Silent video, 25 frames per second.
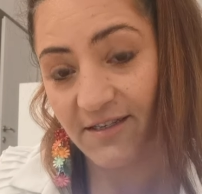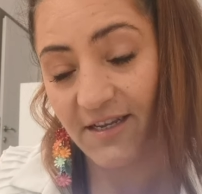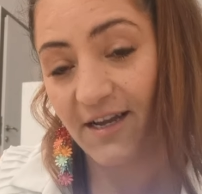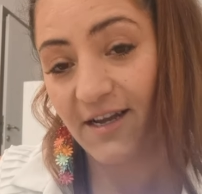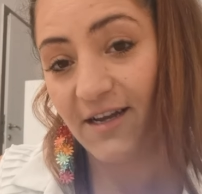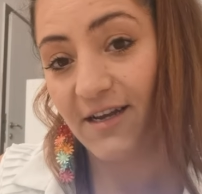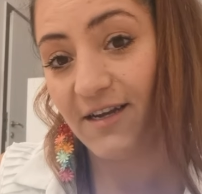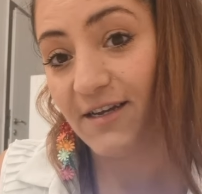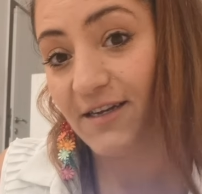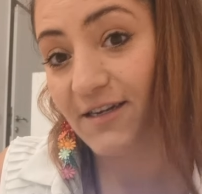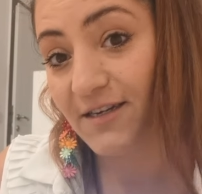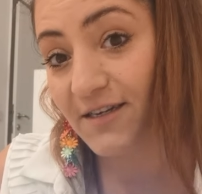
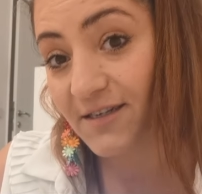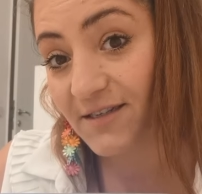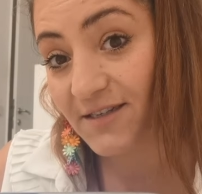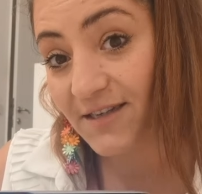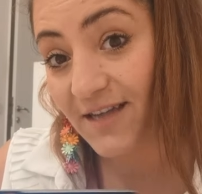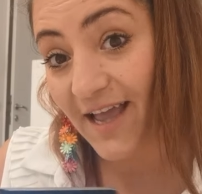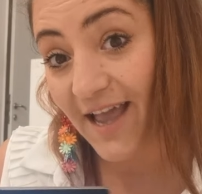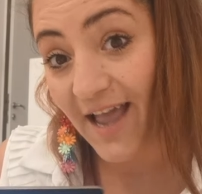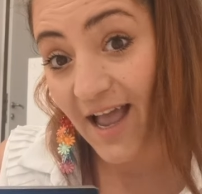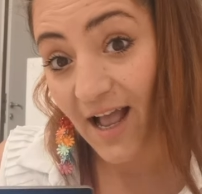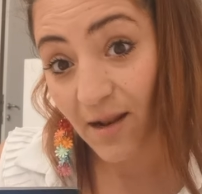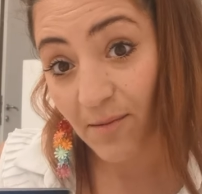
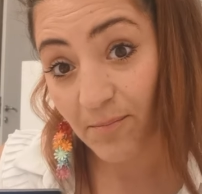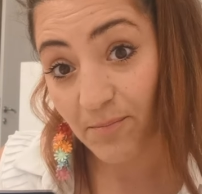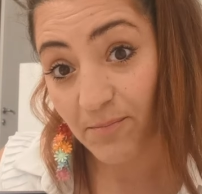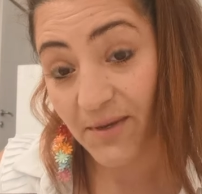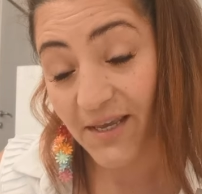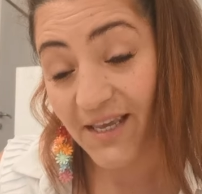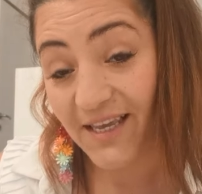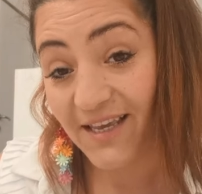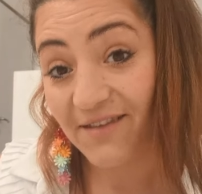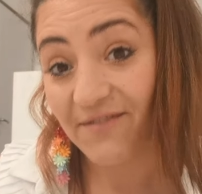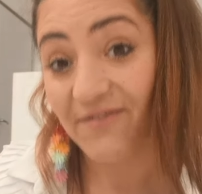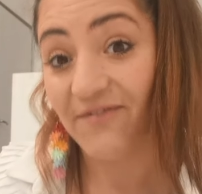
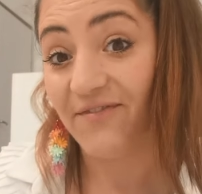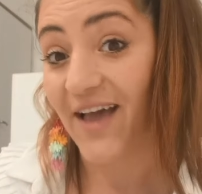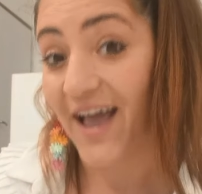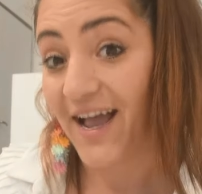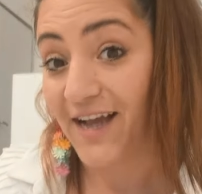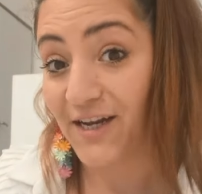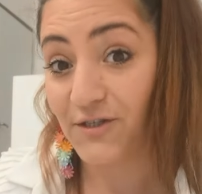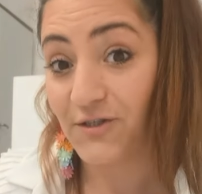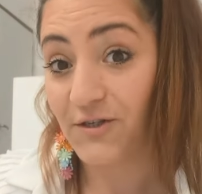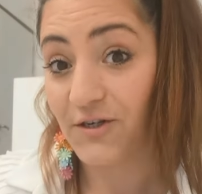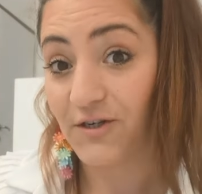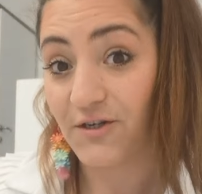helping
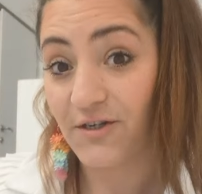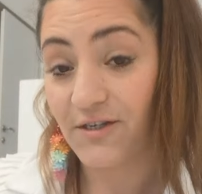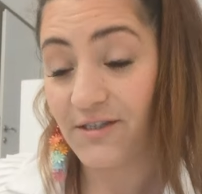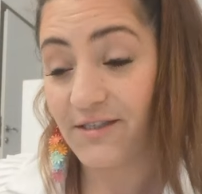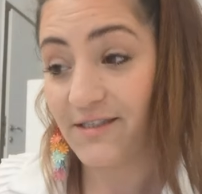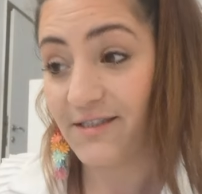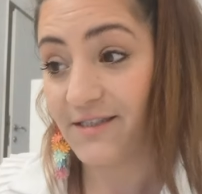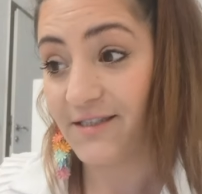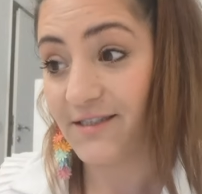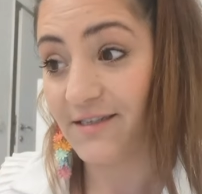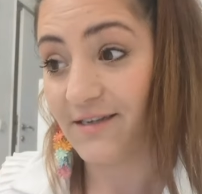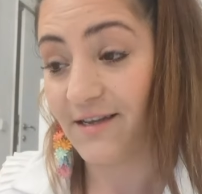
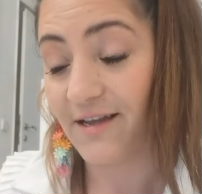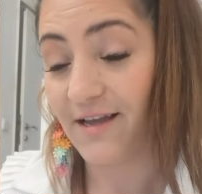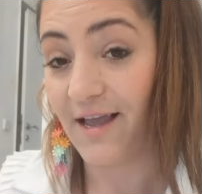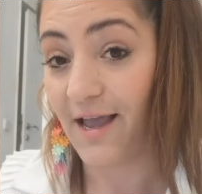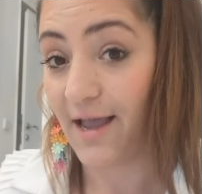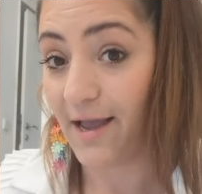factors,